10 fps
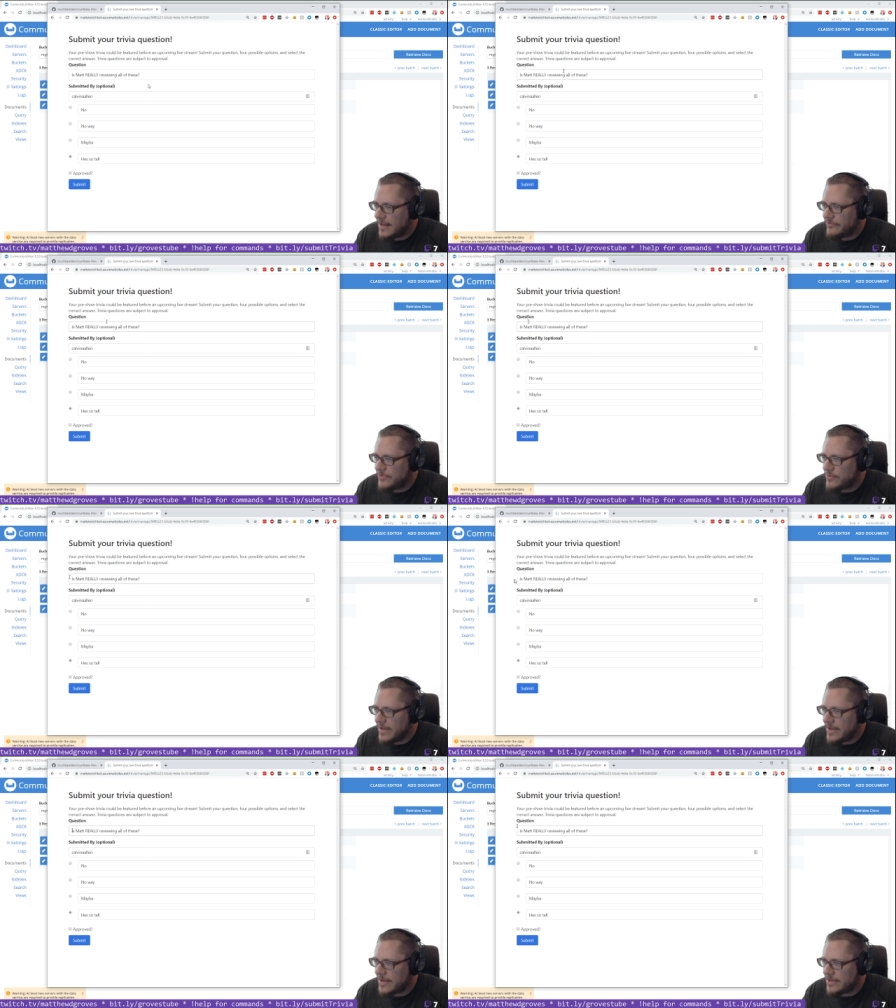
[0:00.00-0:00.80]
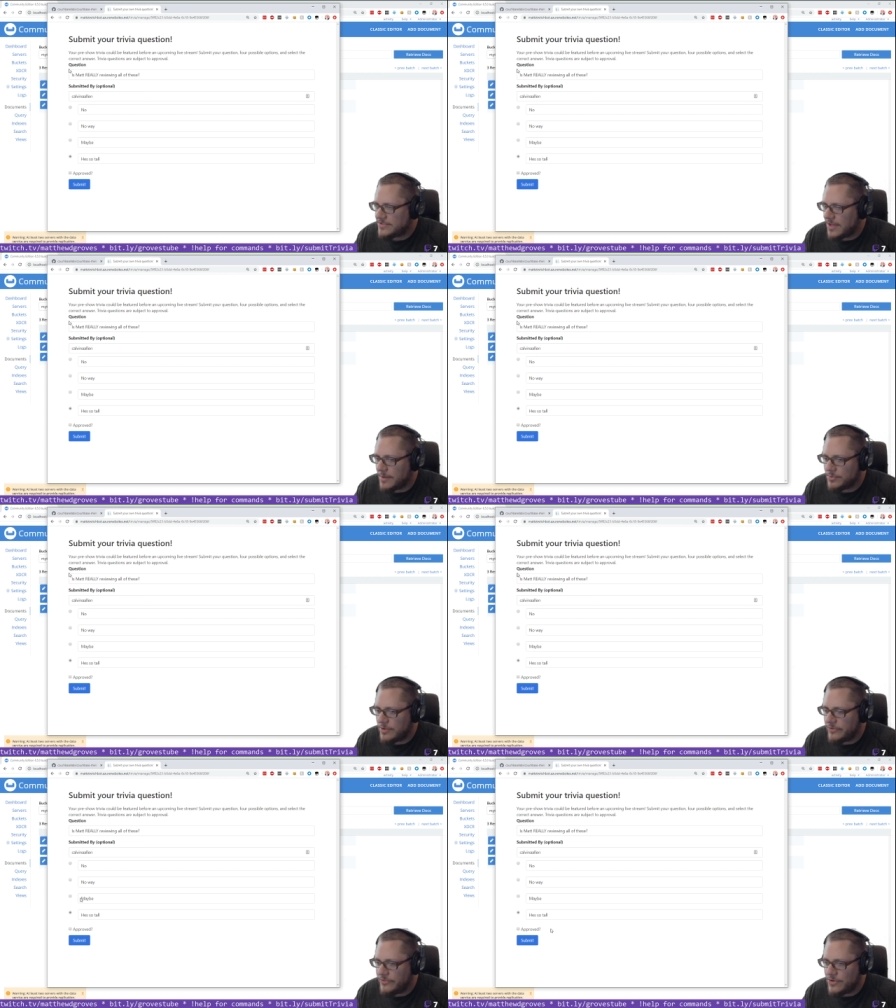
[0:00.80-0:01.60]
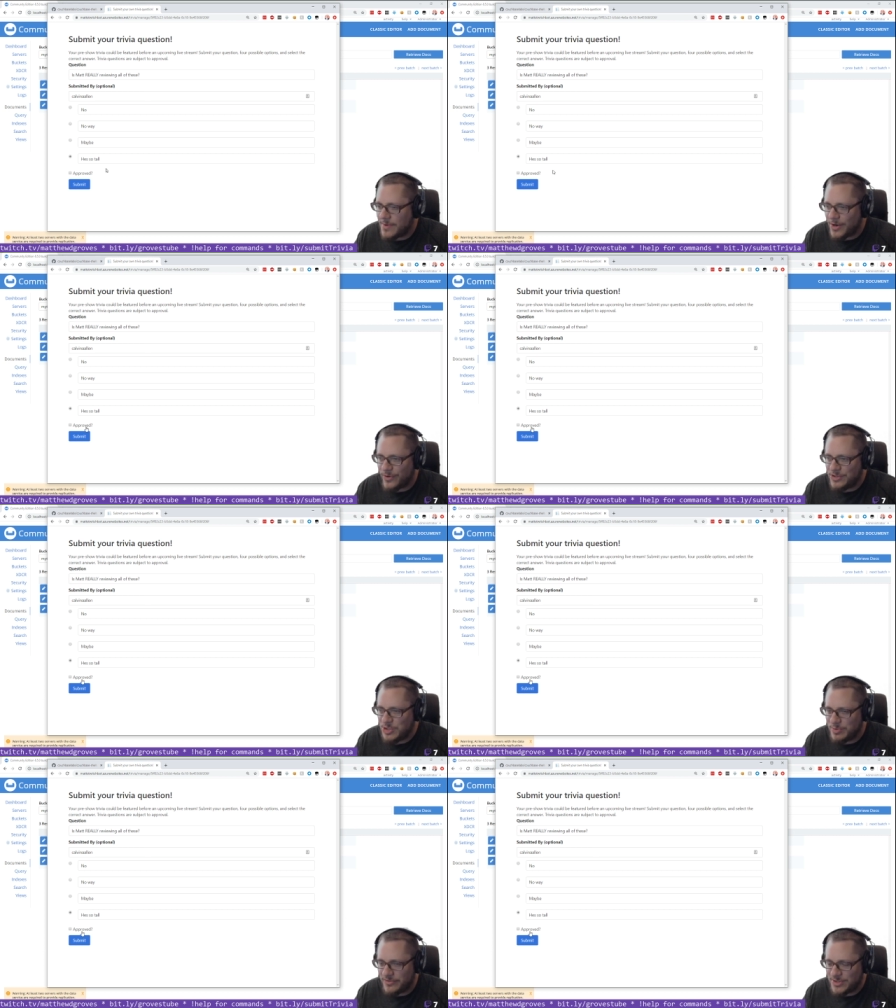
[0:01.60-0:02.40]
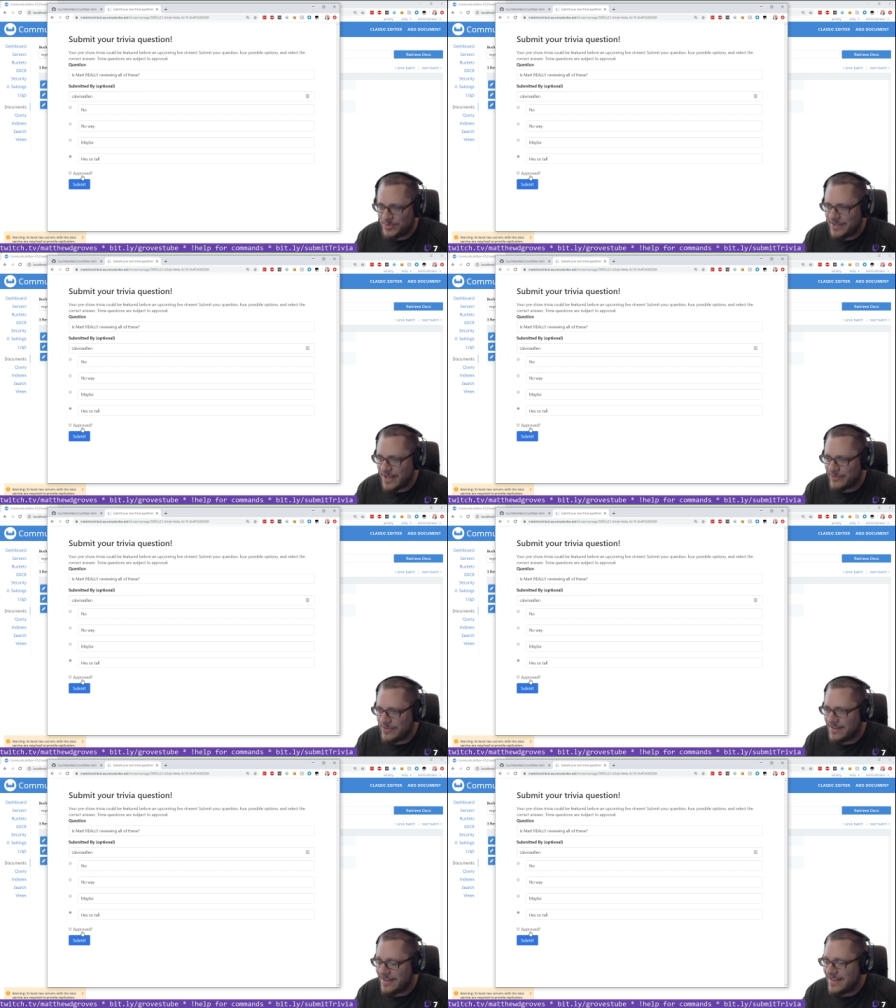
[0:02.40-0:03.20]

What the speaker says: a few in. I approved a few. I'm not going to approve this one, Calvin,